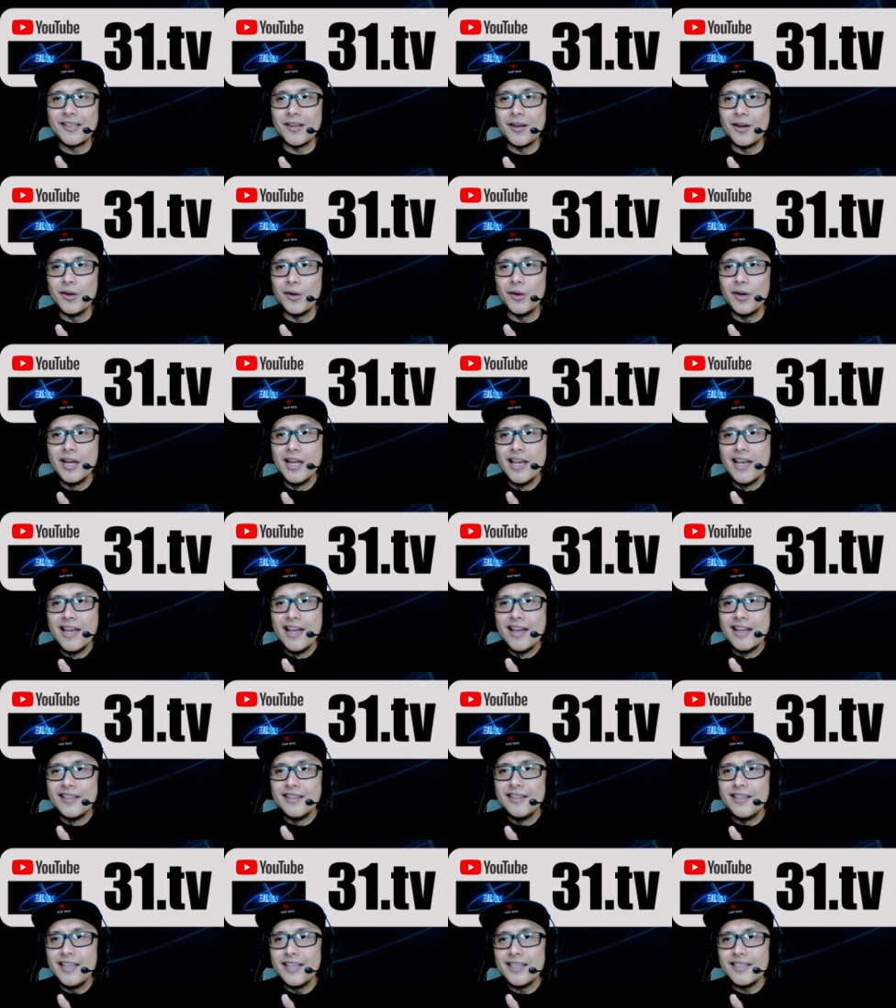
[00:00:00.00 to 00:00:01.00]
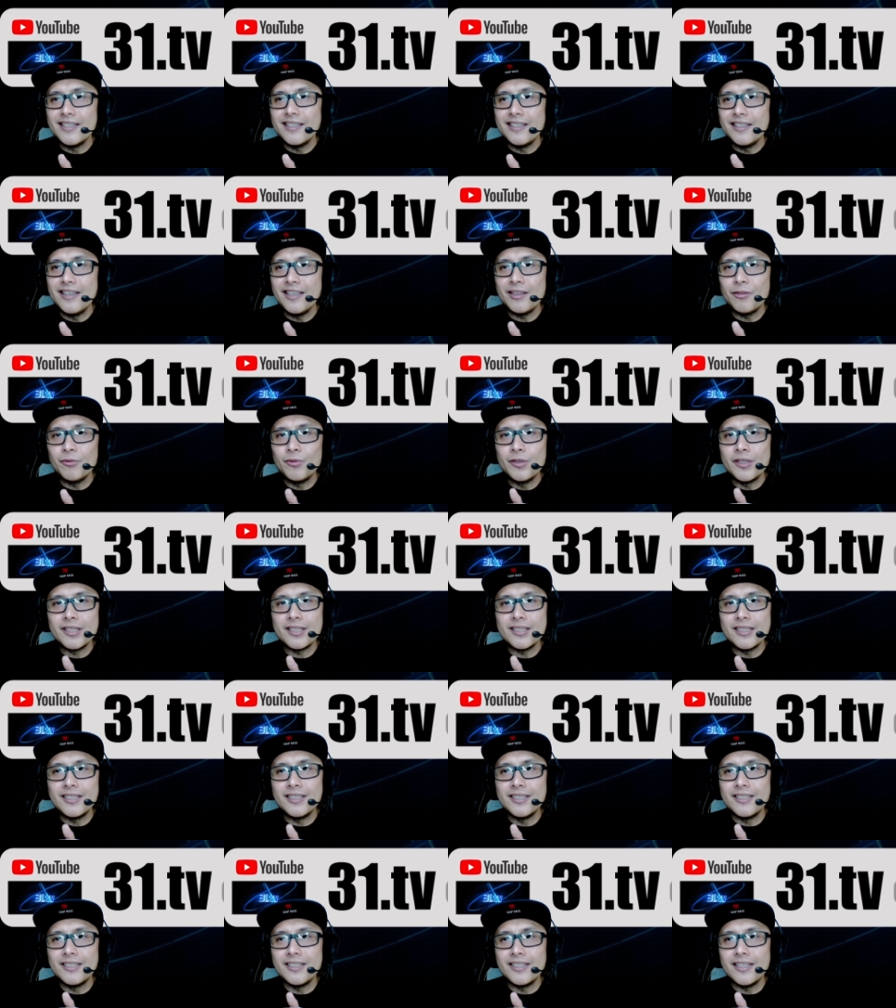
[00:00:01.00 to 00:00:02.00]
So this, it was
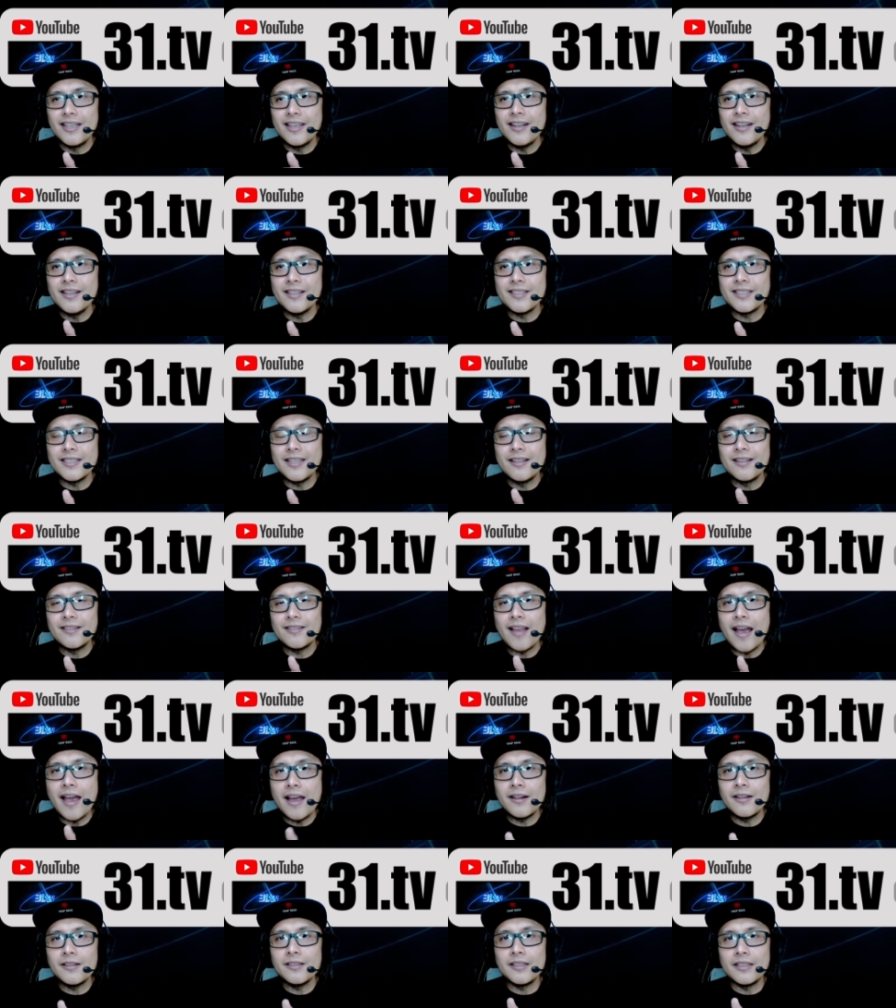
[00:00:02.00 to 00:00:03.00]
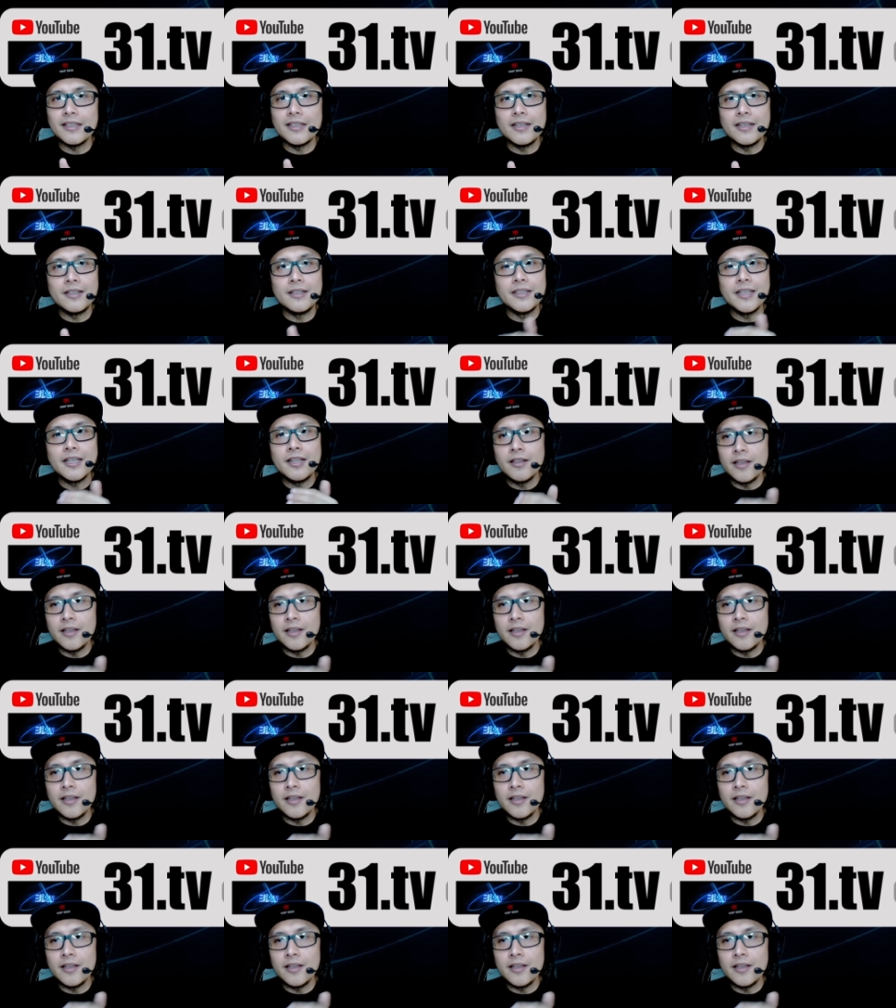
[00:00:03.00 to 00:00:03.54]
uh, it is entitled uh, in